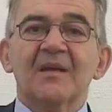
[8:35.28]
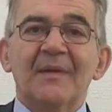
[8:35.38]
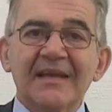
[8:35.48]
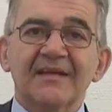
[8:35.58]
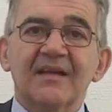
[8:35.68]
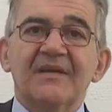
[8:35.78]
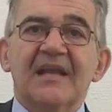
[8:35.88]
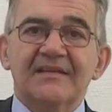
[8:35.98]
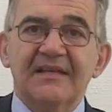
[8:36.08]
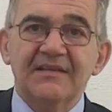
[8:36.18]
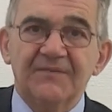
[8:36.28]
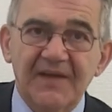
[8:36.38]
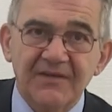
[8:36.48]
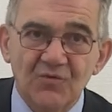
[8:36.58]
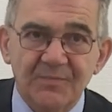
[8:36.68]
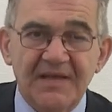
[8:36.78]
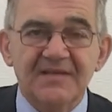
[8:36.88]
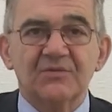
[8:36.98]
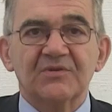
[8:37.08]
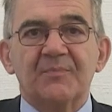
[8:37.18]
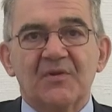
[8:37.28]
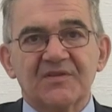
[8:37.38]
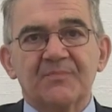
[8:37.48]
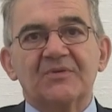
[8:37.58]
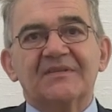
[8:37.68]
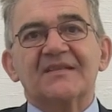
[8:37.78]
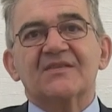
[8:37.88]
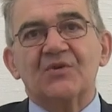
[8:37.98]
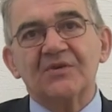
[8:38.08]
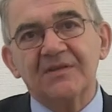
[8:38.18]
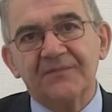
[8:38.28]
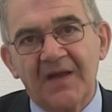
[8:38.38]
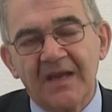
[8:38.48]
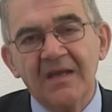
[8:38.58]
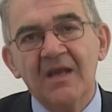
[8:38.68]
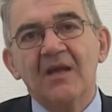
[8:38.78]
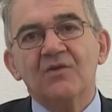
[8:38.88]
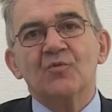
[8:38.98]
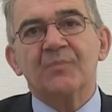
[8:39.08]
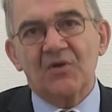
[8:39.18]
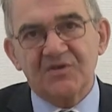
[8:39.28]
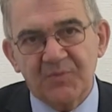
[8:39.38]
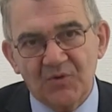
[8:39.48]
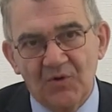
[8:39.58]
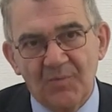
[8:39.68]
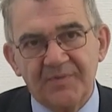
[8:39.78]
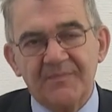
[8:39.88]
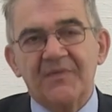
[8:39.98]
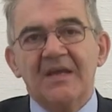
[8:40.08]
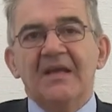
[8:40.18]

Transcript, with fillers: The banker will identify you based on the passport and certify your passport copy.